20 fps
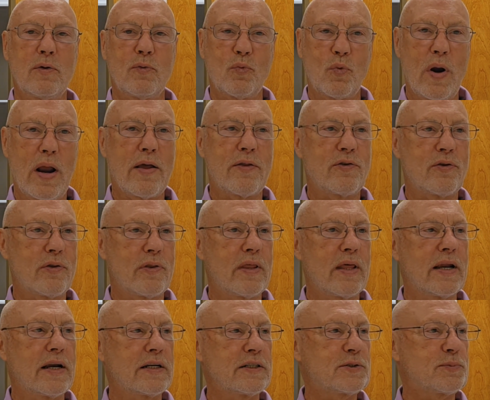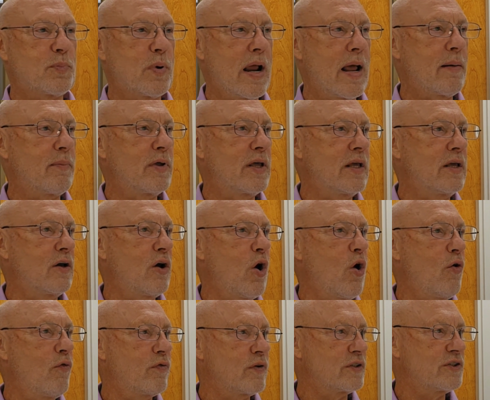rather that it's probably
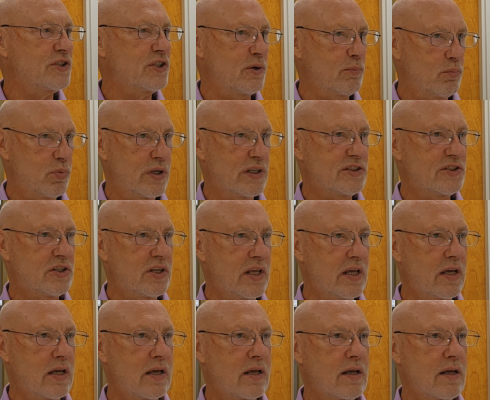oversimplistic,